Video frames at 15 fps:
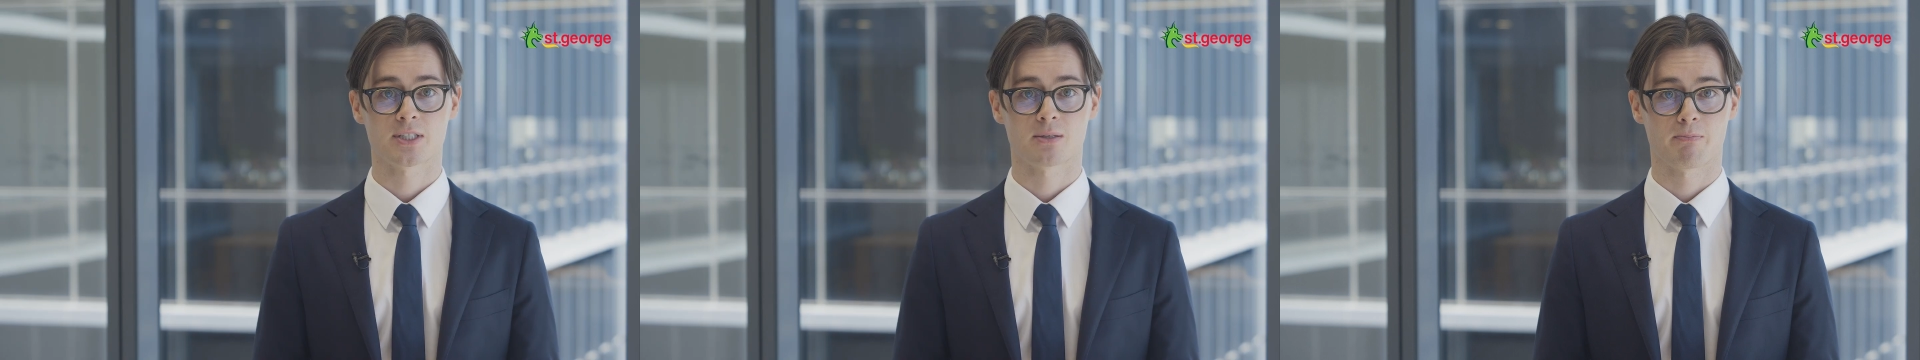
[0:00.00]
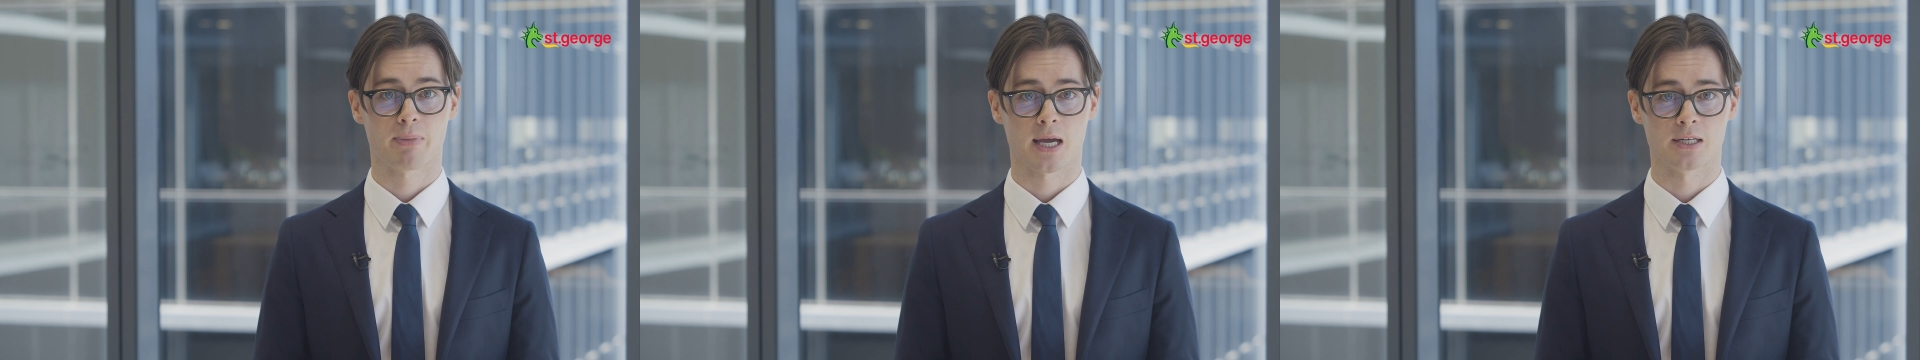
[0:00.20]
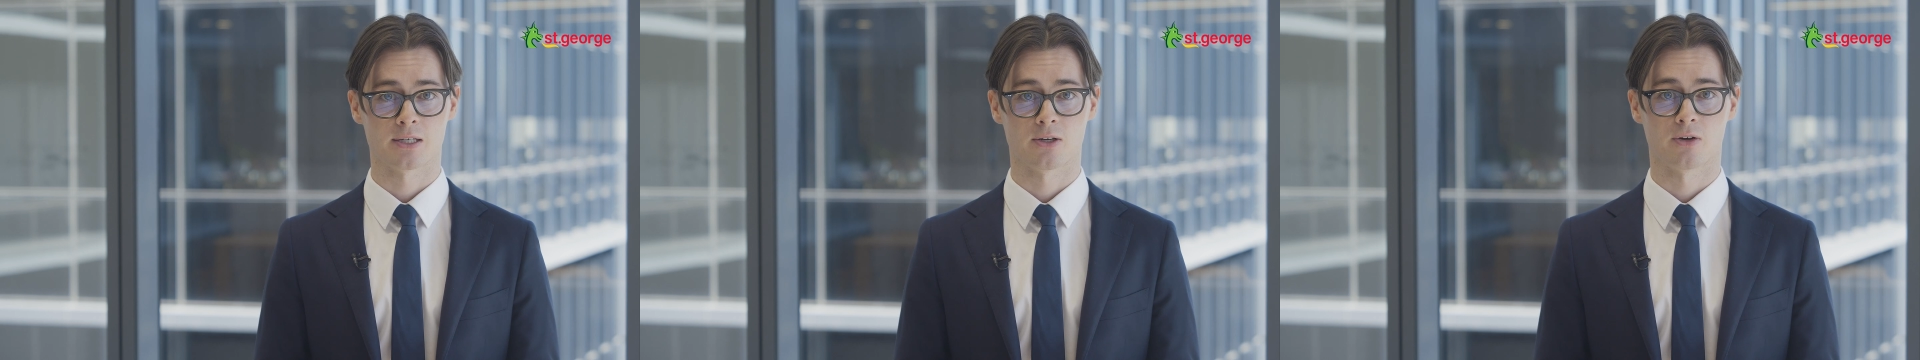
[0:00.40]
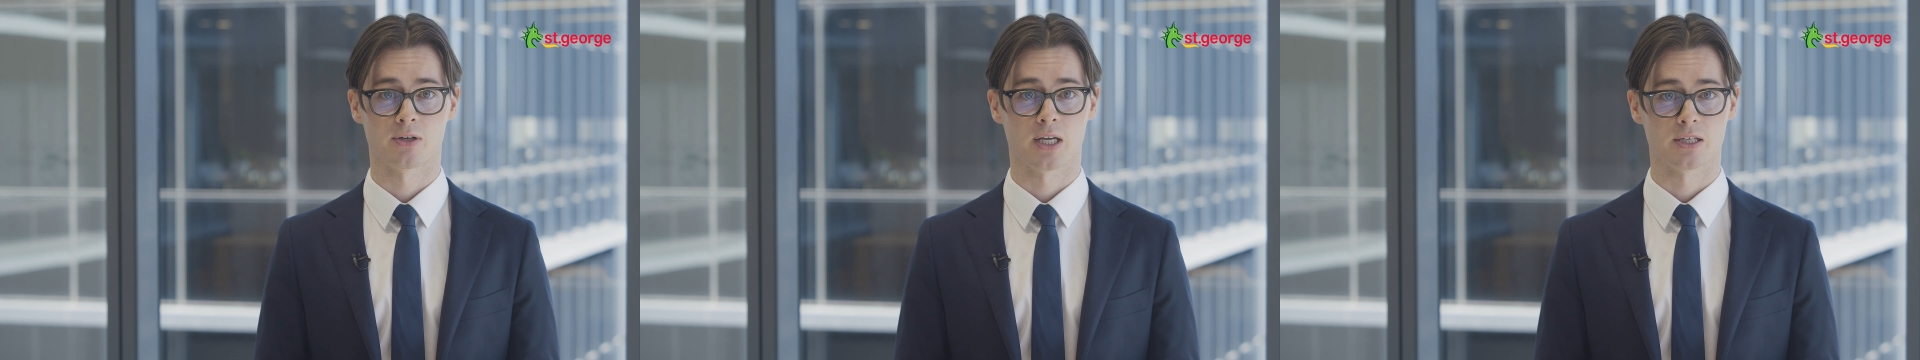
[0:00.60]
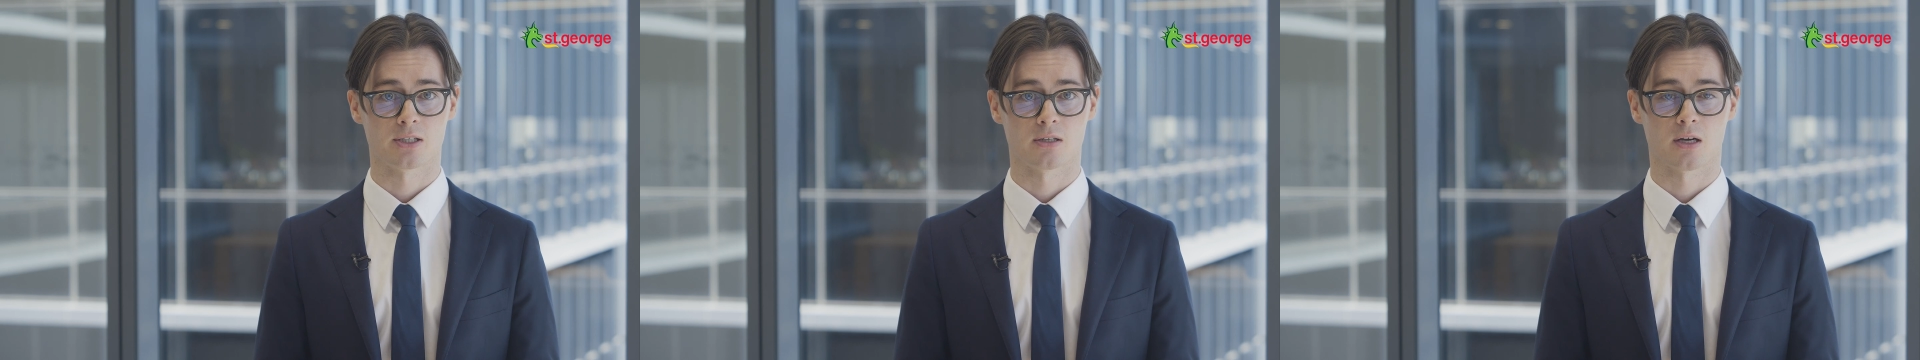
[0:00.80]
dependent on
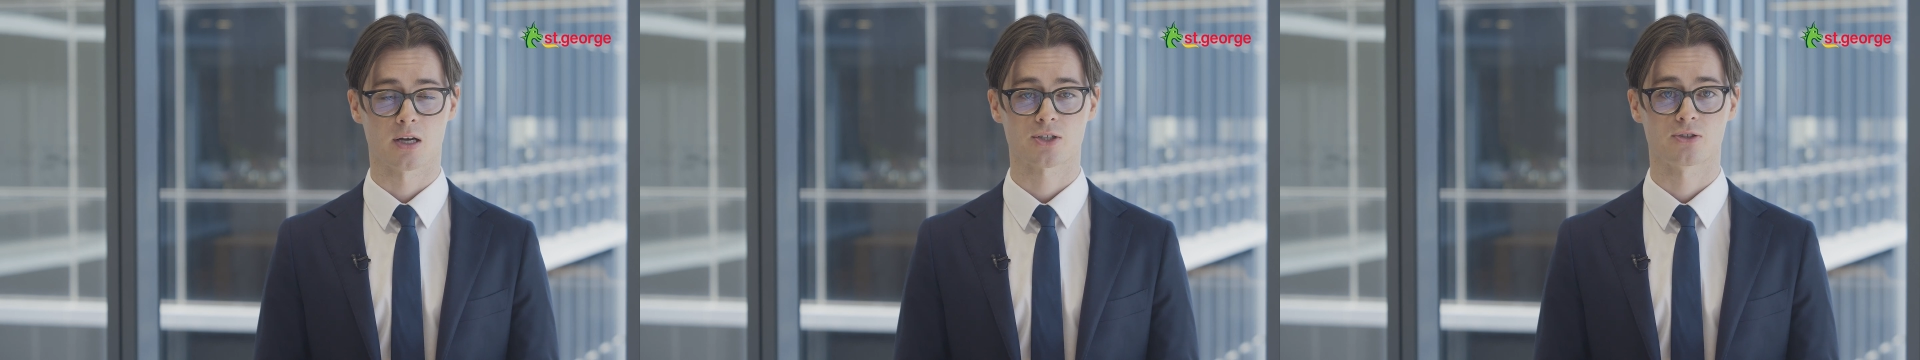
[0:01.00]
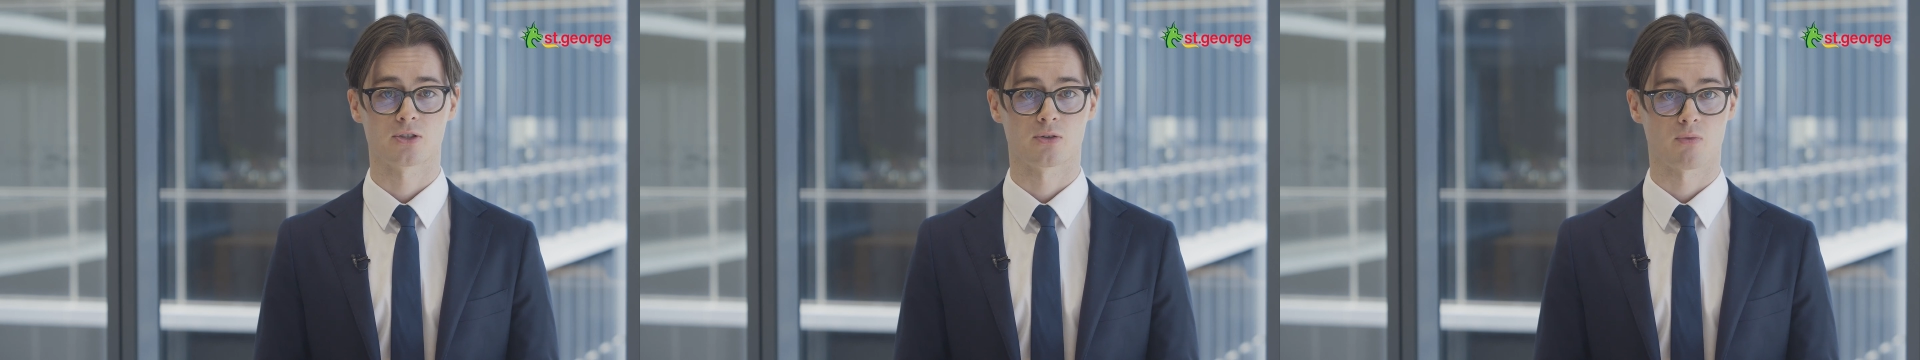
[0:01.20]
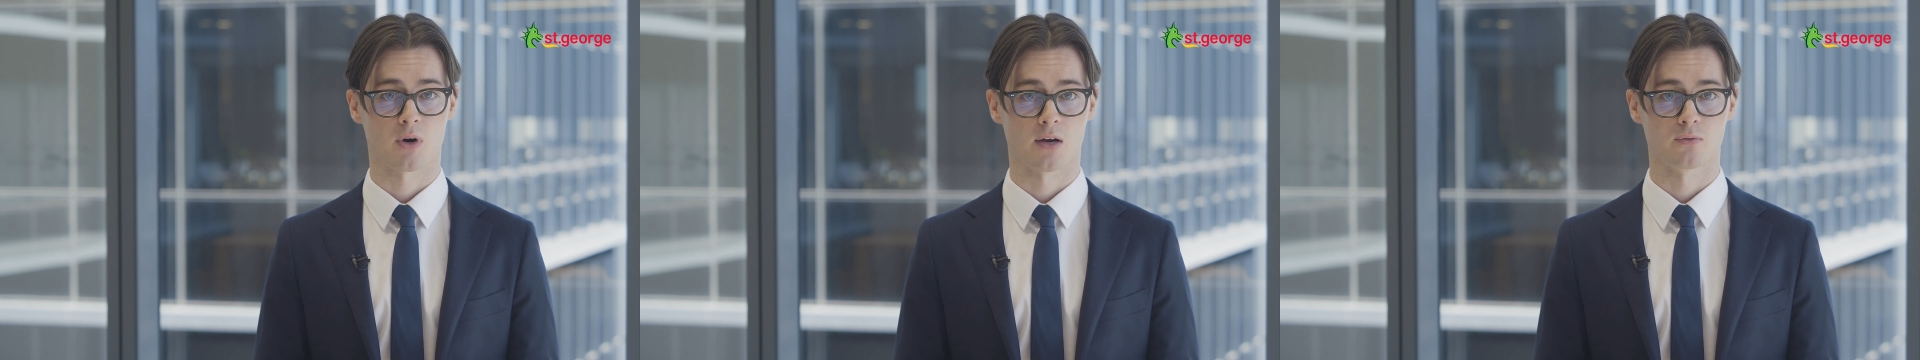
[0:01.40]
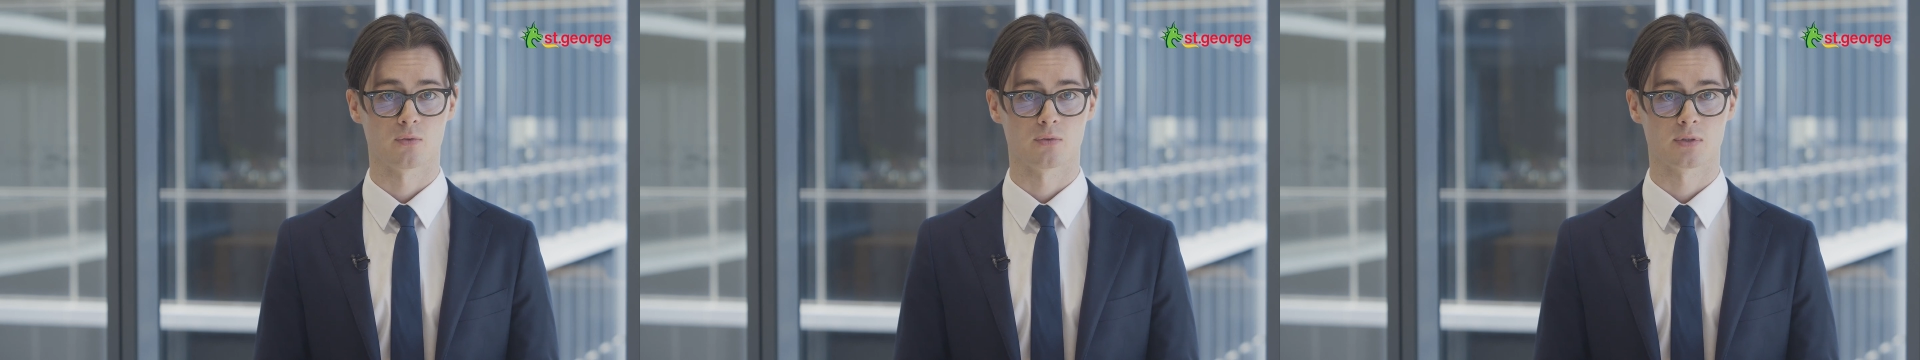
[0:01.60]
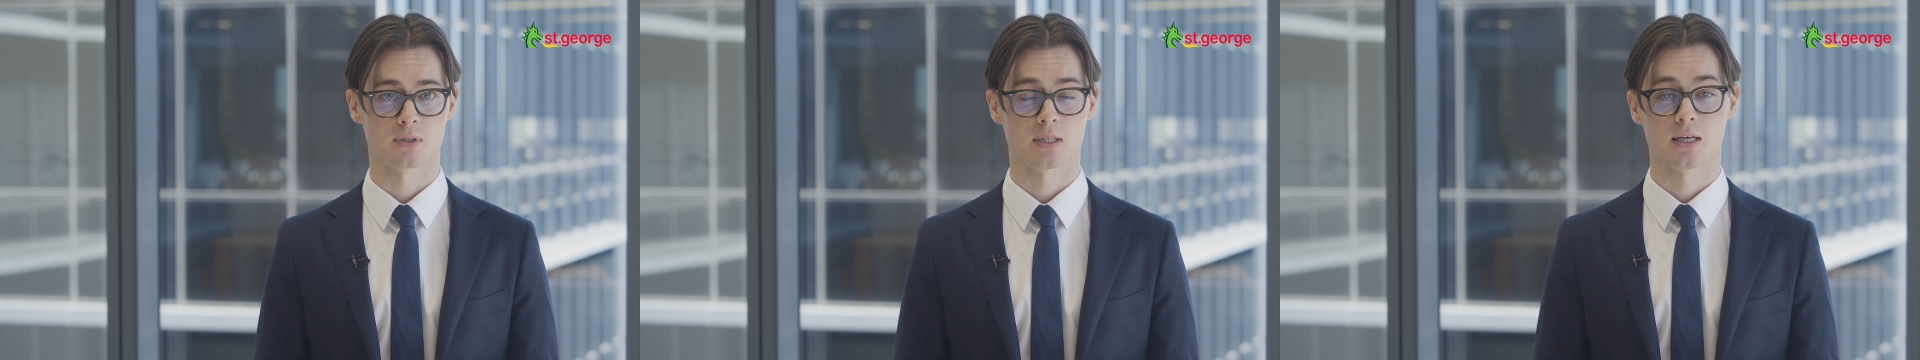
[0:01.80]
international
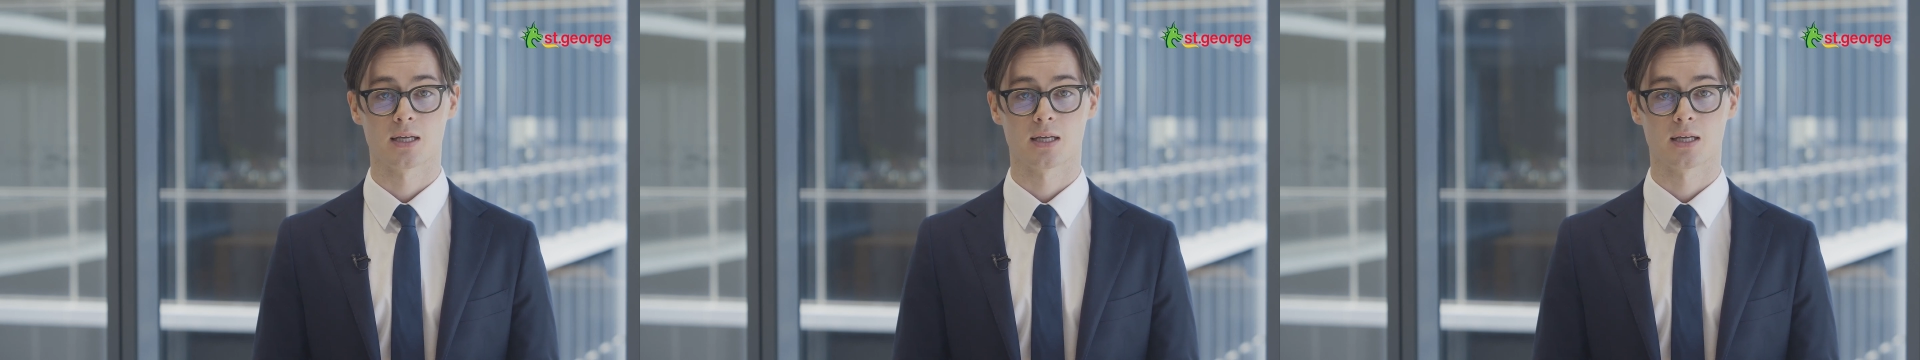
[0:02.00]
arrivals,